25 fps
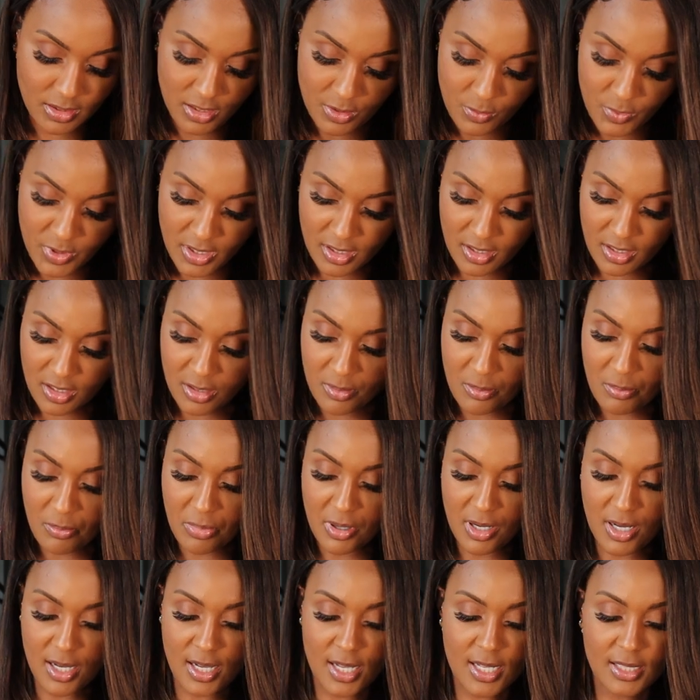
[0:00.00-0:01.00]
then we
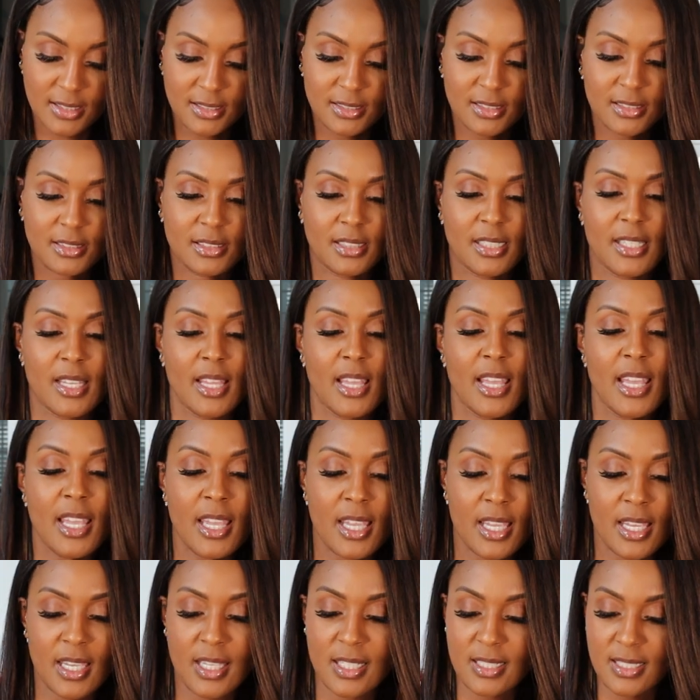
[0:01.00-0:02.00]
unbox,
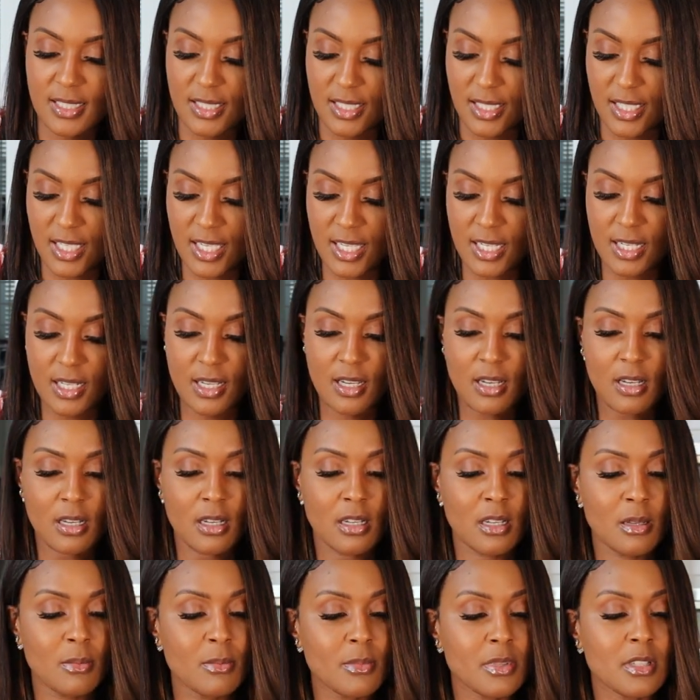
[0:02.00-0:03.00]
and it
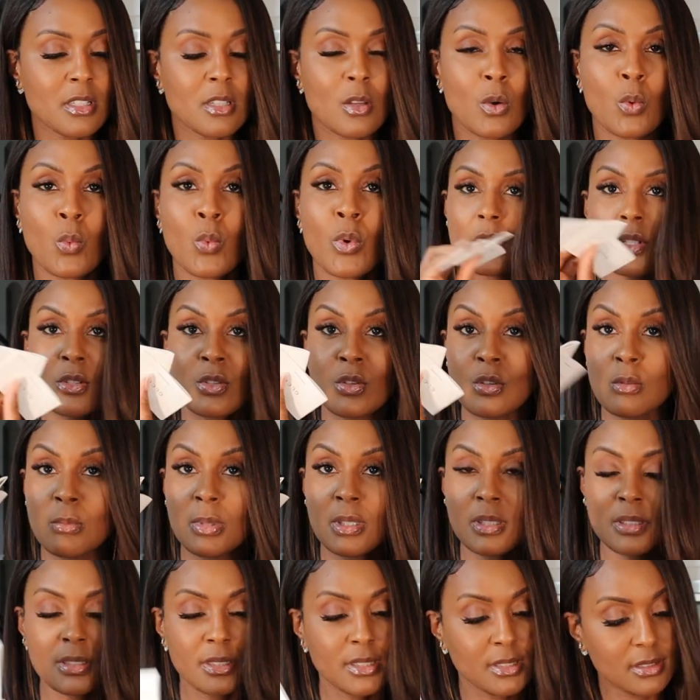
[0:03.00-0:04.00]
comes with two
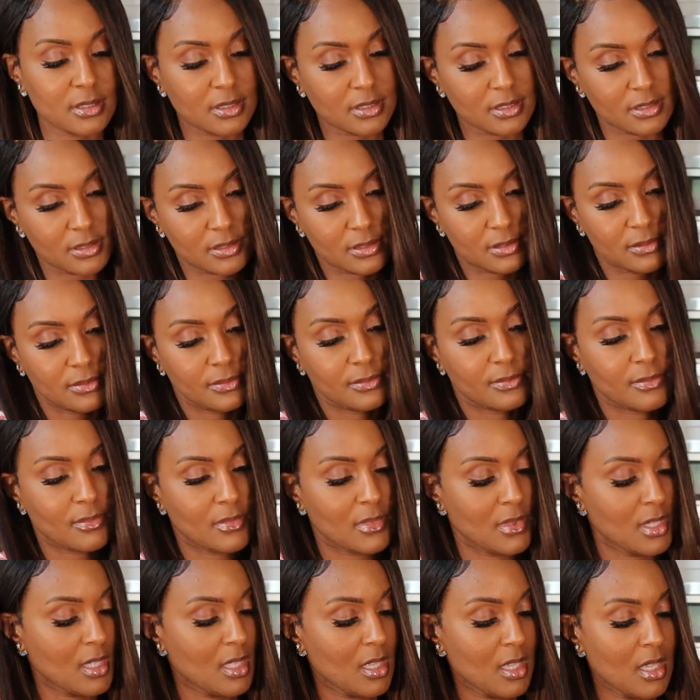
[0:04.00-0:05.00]
booklets
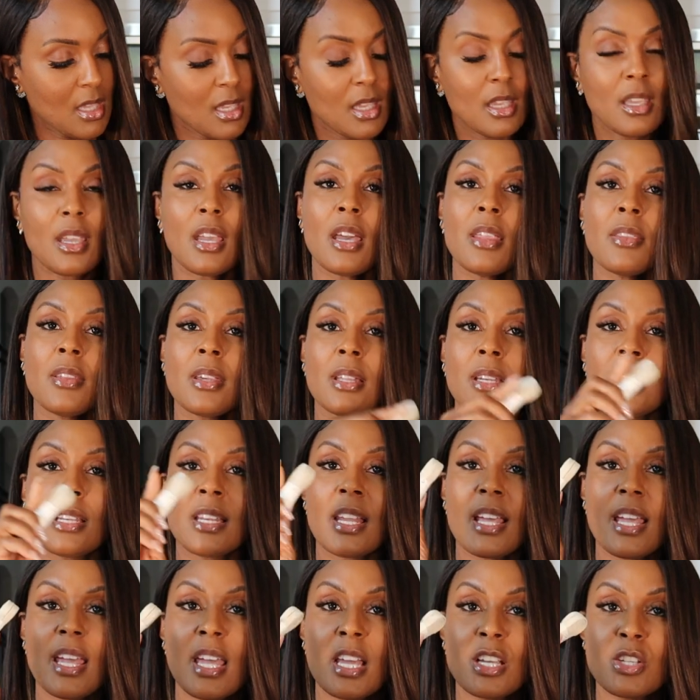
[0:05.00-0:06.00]
and then
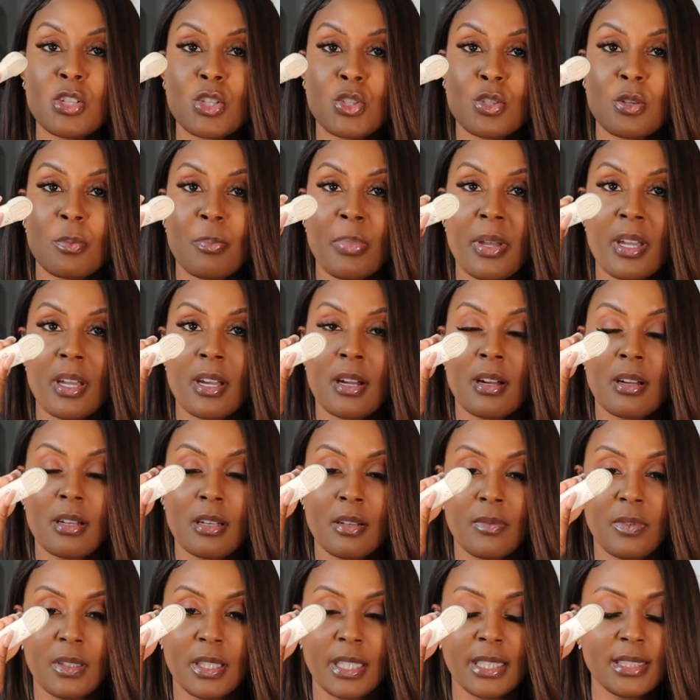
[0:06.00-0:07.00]
an extra pair
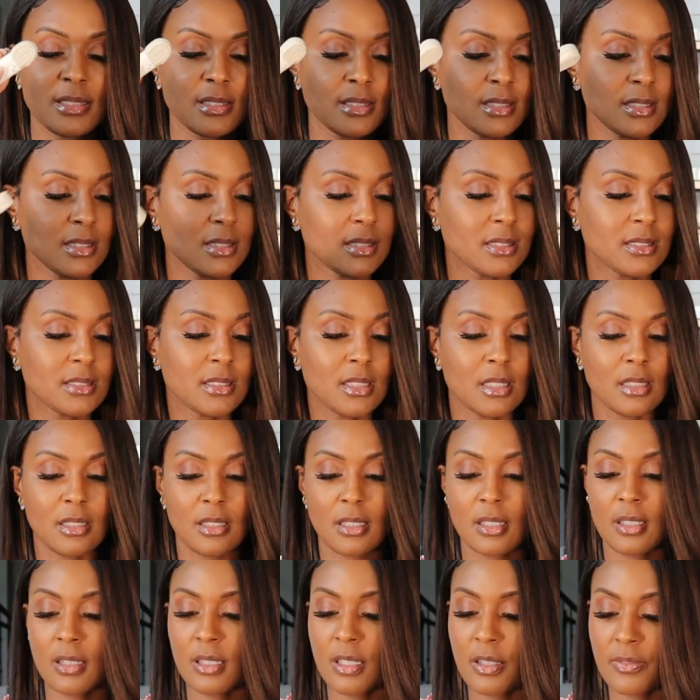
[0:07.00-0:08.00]
of laces.
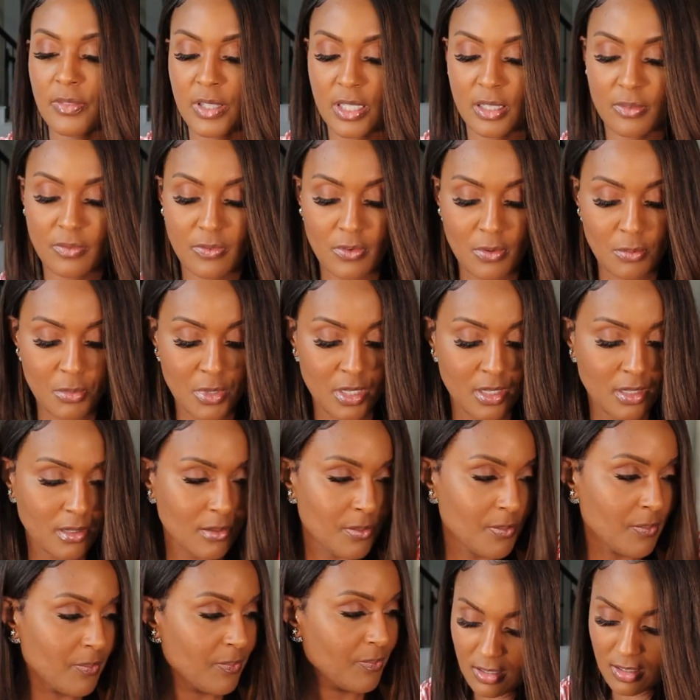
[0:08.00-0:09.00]
Love that for me.
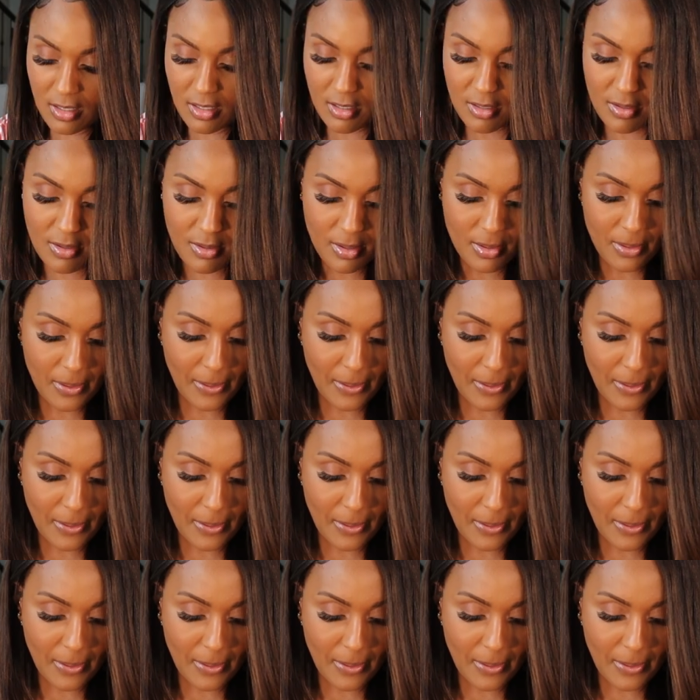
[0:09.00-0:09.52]
Okay.